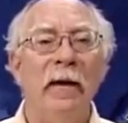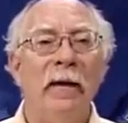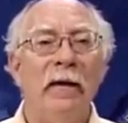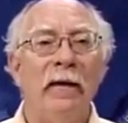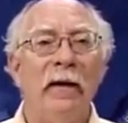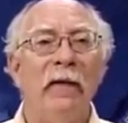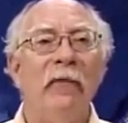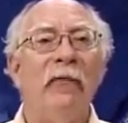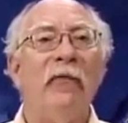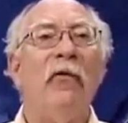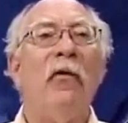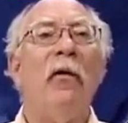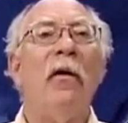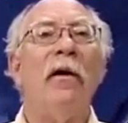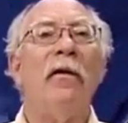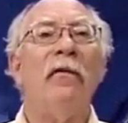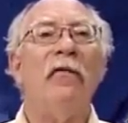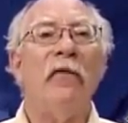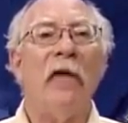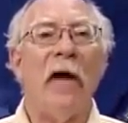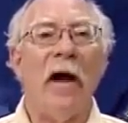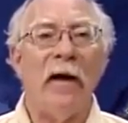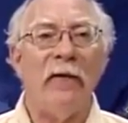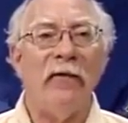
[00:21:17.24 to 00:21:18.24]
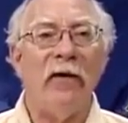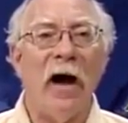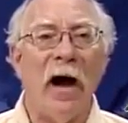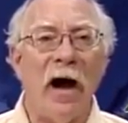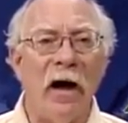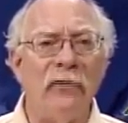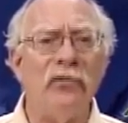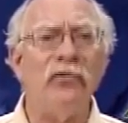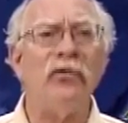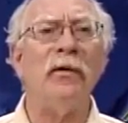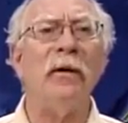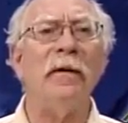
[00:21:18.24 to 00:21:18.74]
the four to five
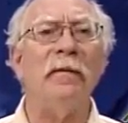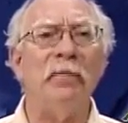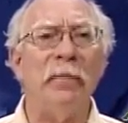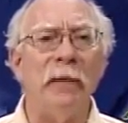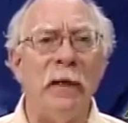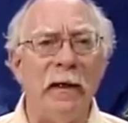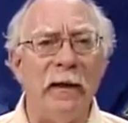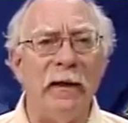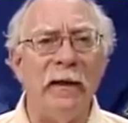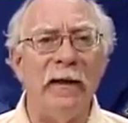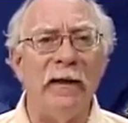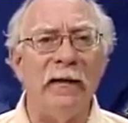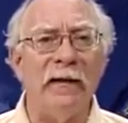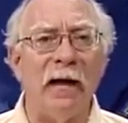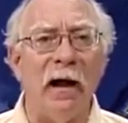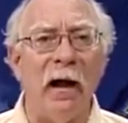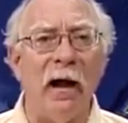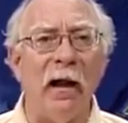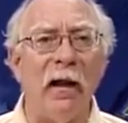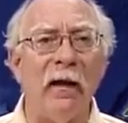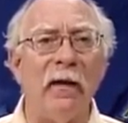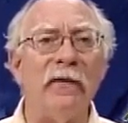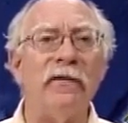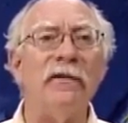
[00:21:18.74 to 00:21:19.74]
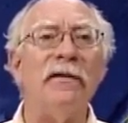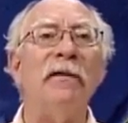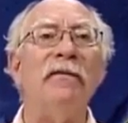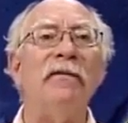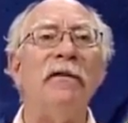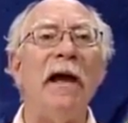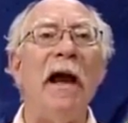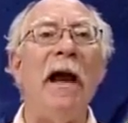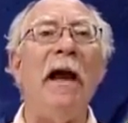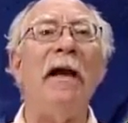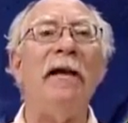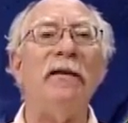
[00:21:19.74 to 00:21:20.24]
hundred billion dollars of
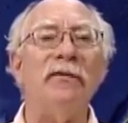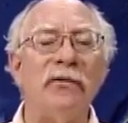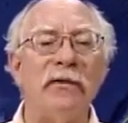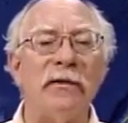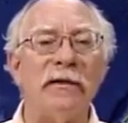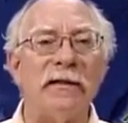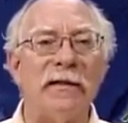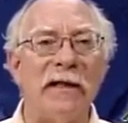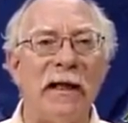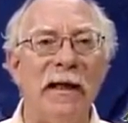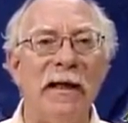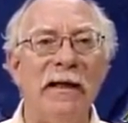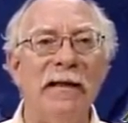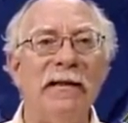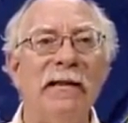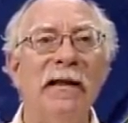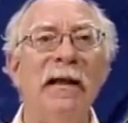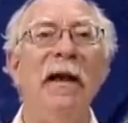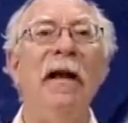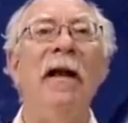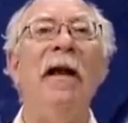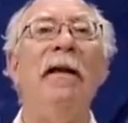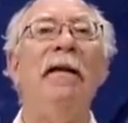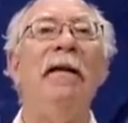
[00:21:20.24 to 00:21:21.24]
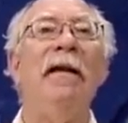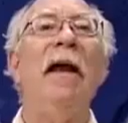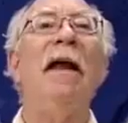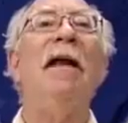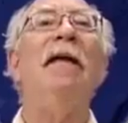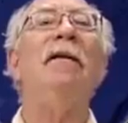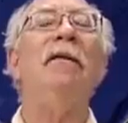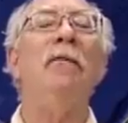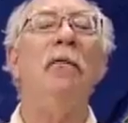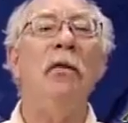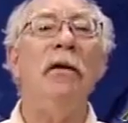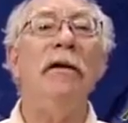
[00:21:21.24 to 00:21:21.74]
tax receipts
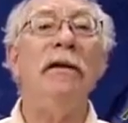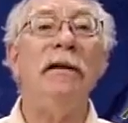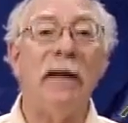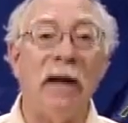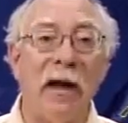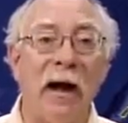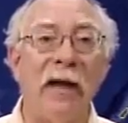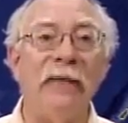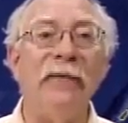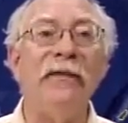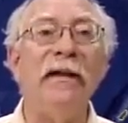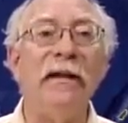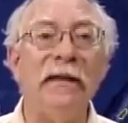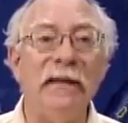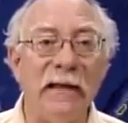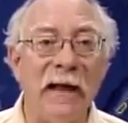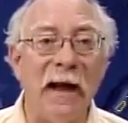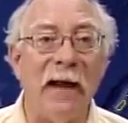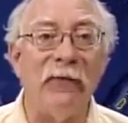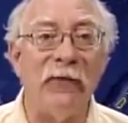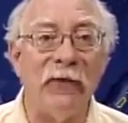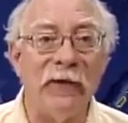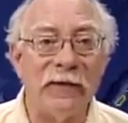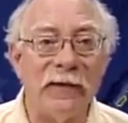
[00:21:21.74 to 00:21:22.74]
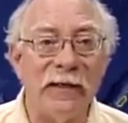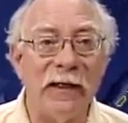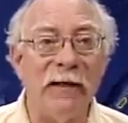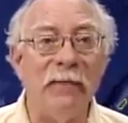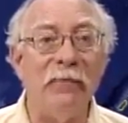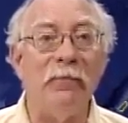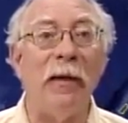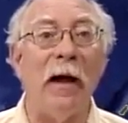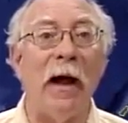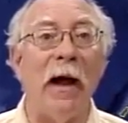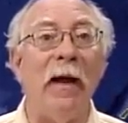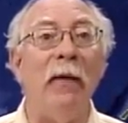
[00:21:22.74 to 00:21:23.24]
that would cut the
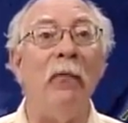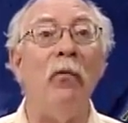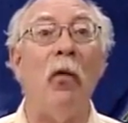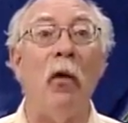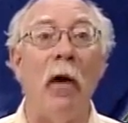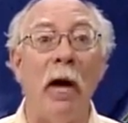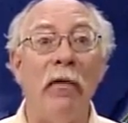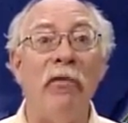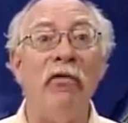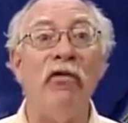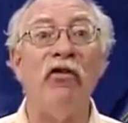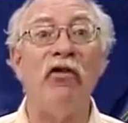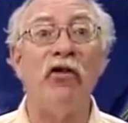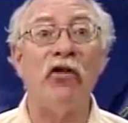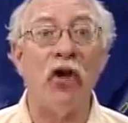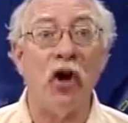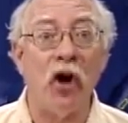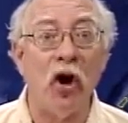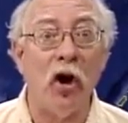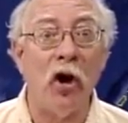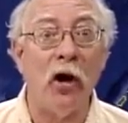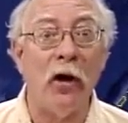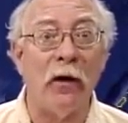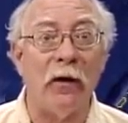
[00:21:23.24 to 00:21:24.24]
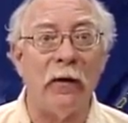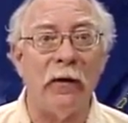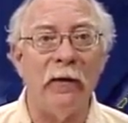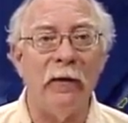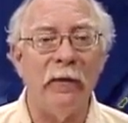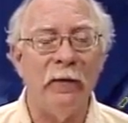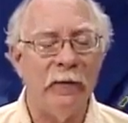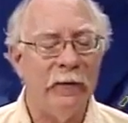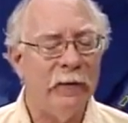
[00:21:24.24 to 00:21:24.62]
deficit by one third.